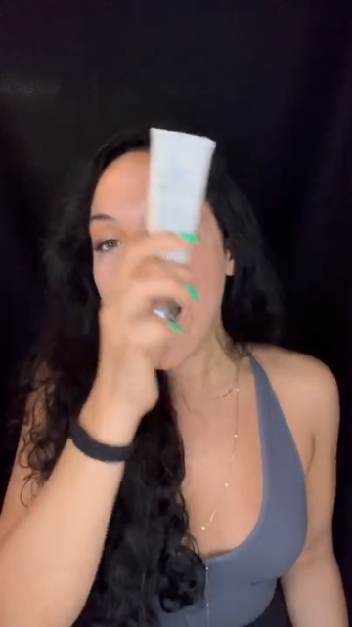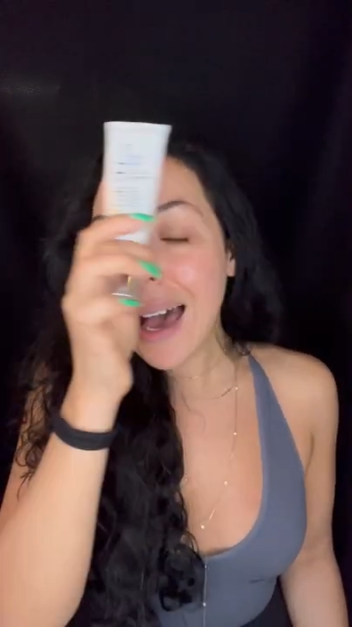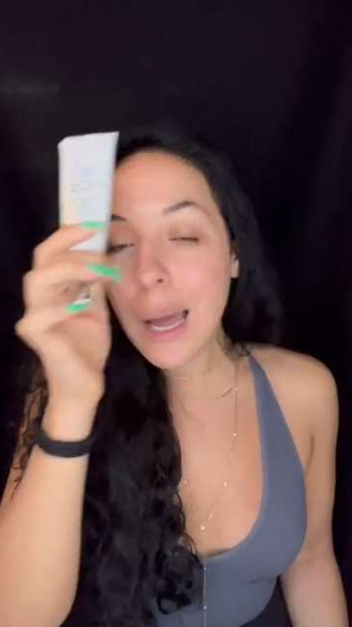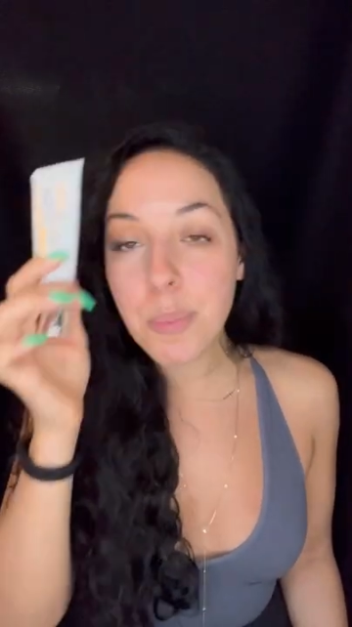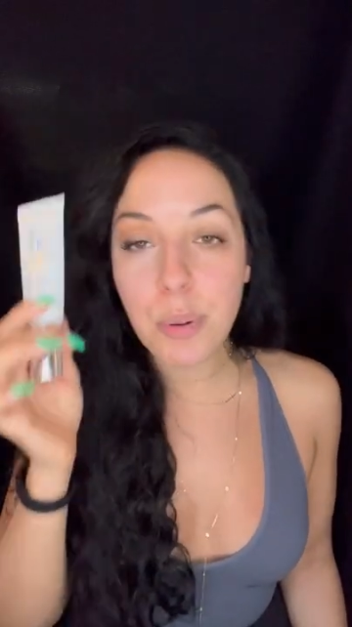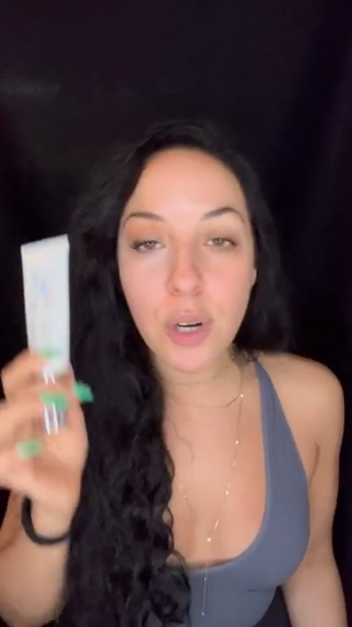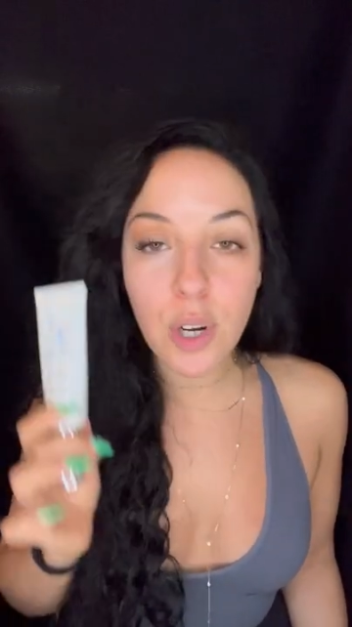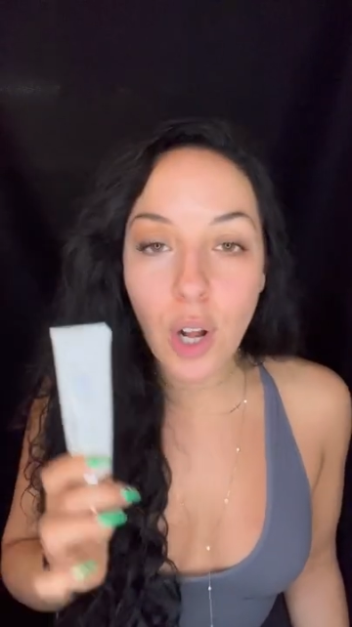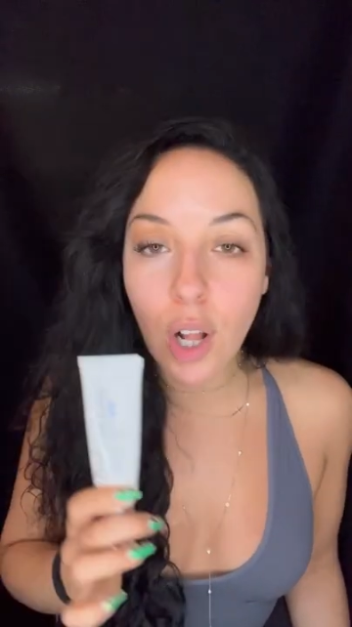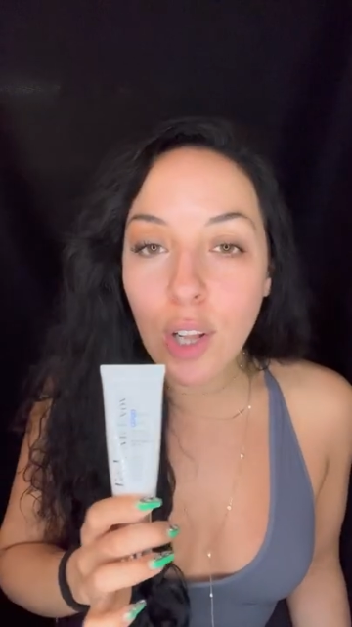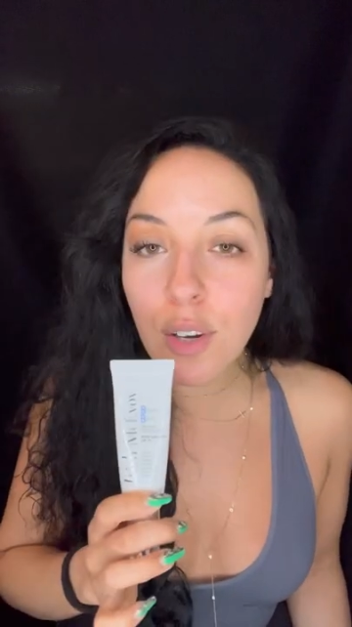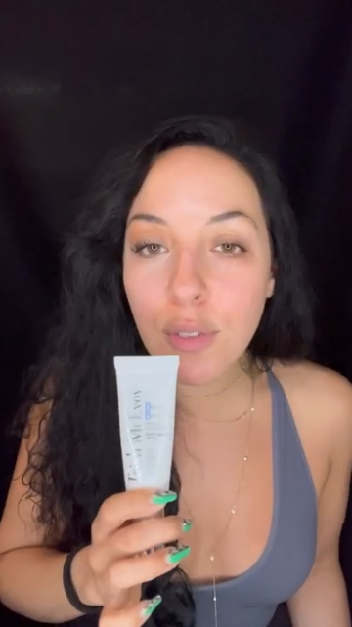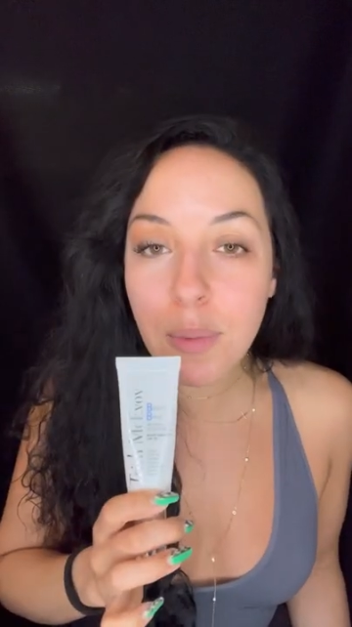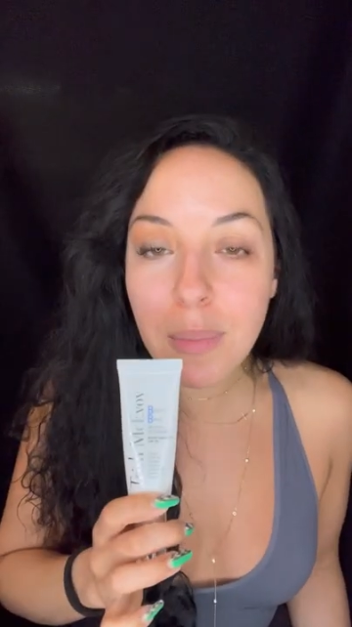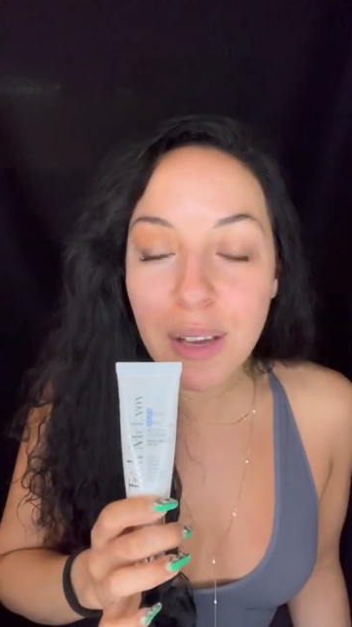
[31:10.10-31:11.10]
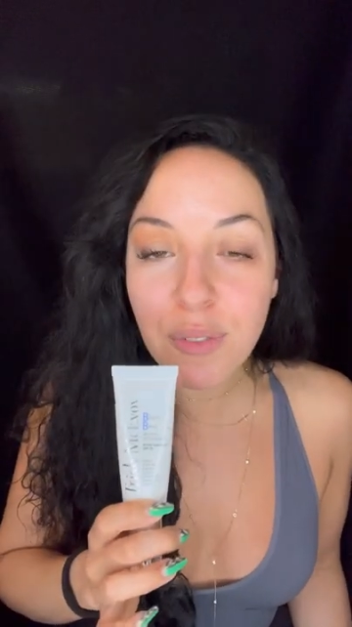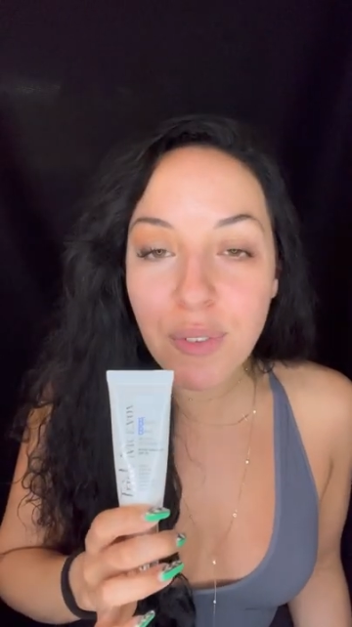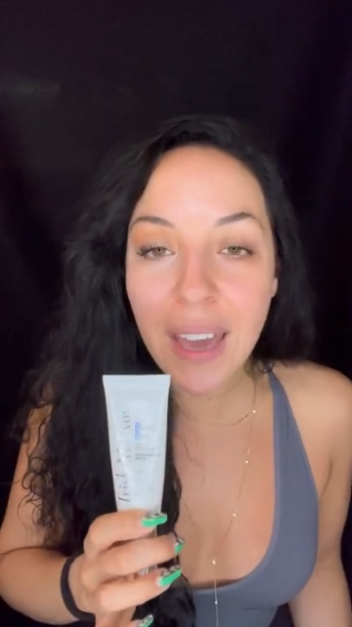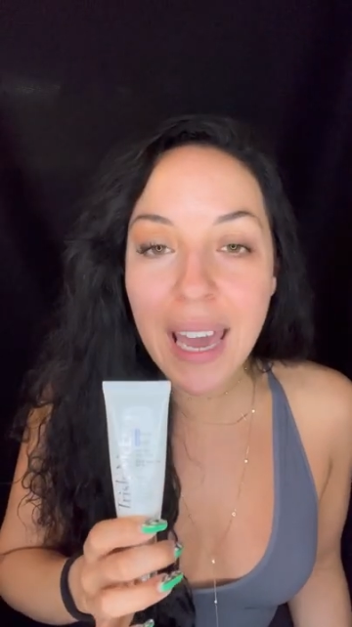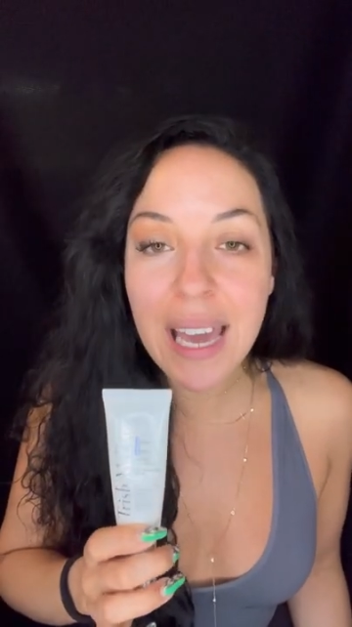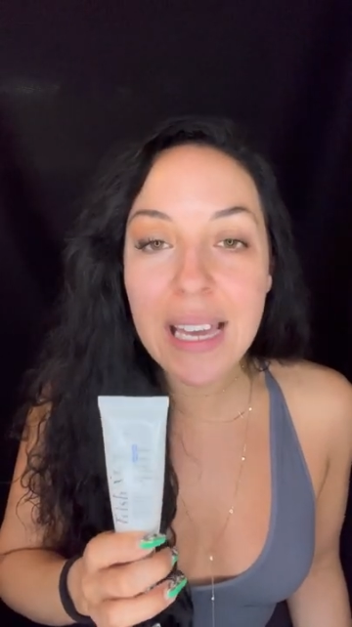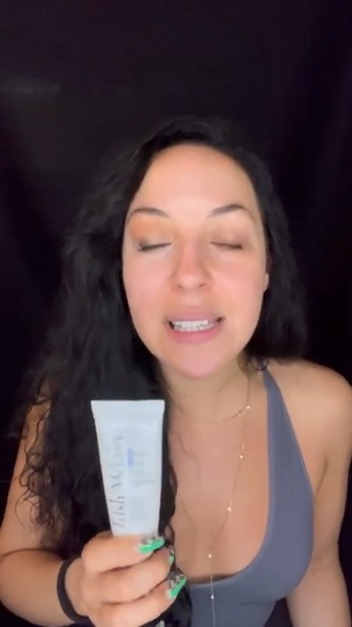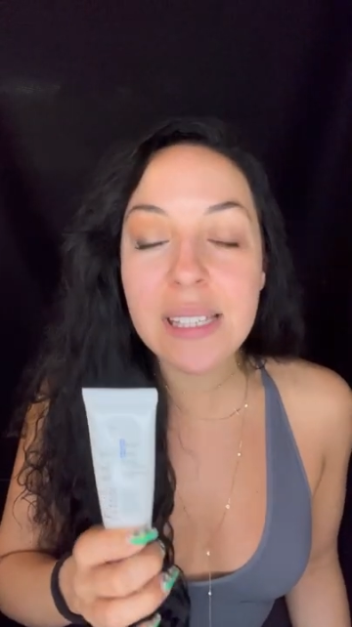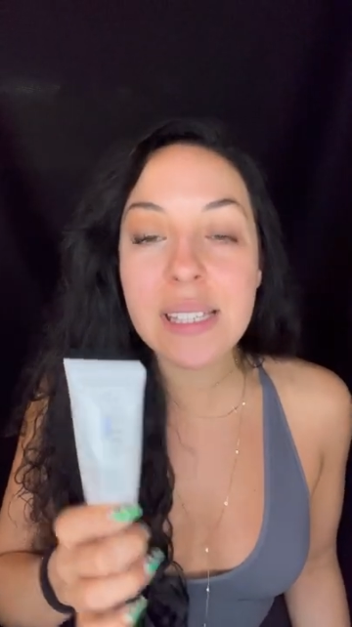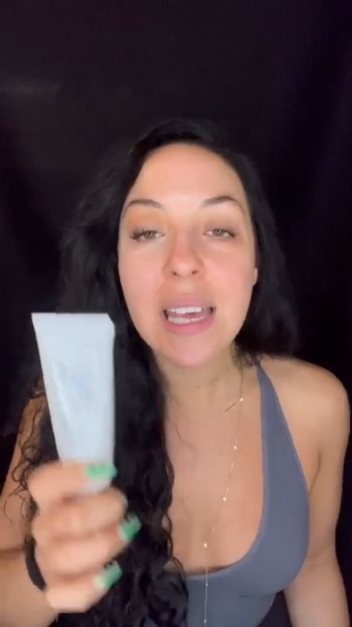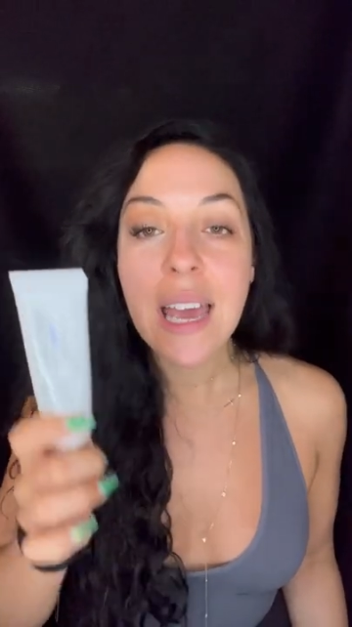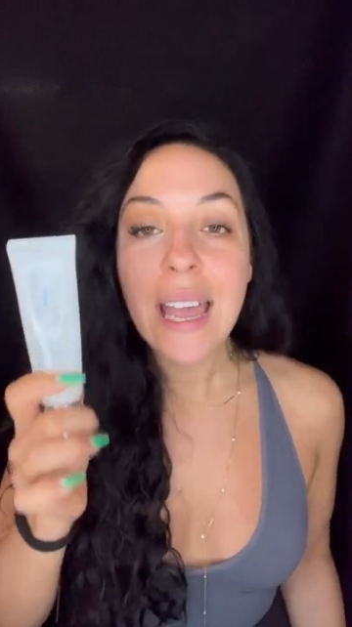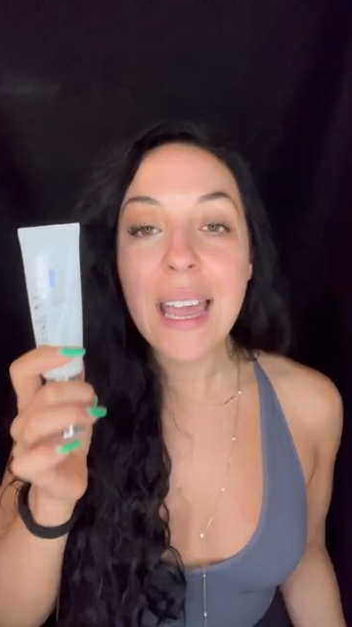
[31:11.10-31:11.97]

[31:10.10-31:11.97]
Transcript: I put it all over my face.